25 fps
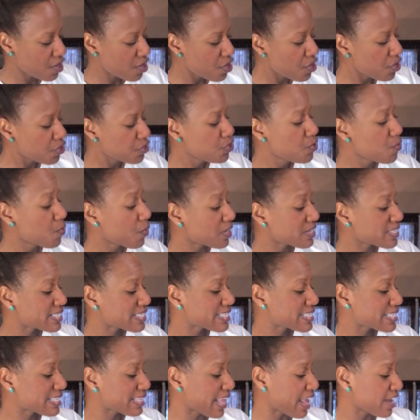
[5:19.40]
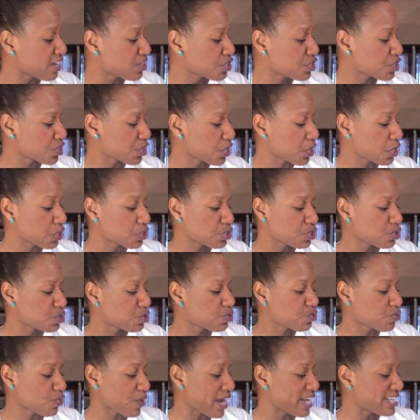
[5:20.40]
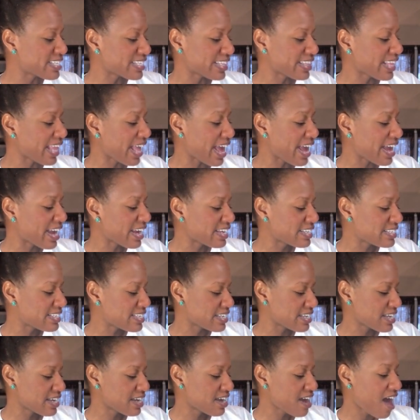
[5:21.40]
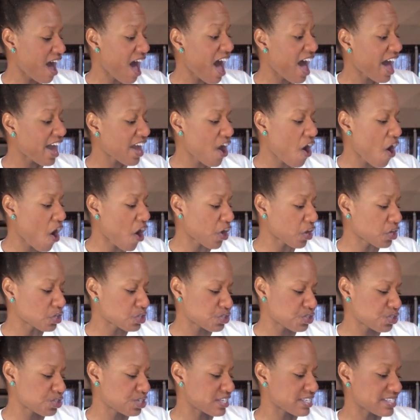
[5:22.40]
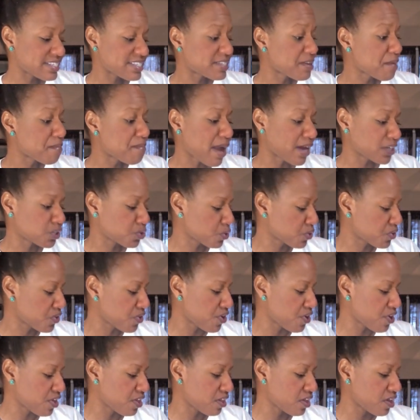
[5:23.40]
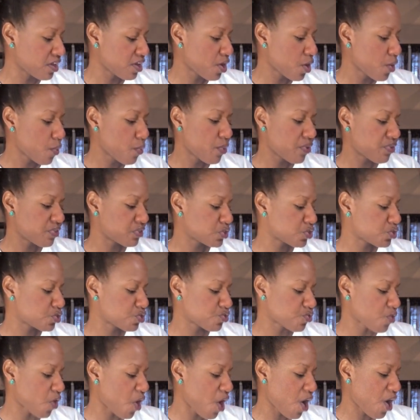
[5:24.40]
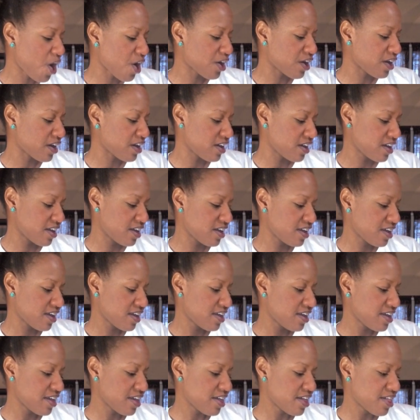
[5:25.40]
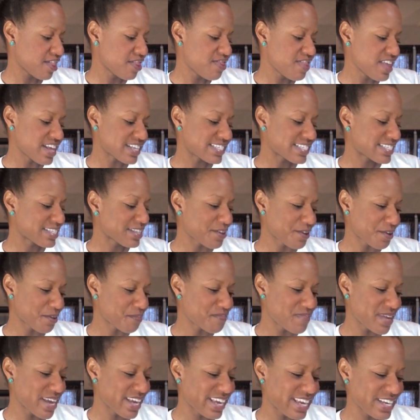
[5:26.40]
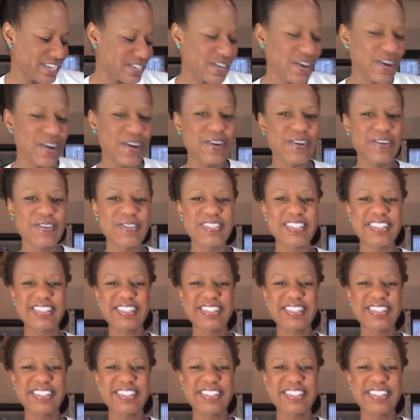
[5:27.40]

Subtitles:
You are slender, straight-legged, high-arched, symmetrical, with strong, this little piggy toes.